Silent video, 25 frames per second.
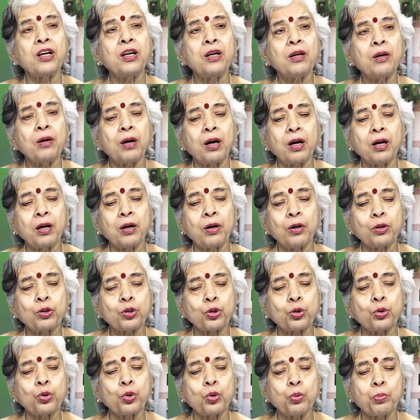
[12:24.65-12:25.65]

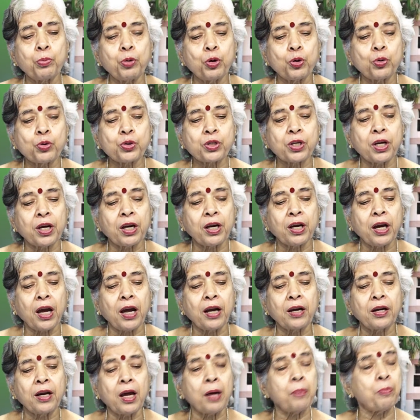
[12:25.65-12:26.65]
to do music
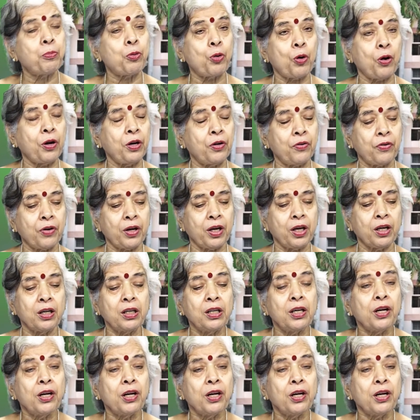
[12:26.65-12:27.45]
and embroidery.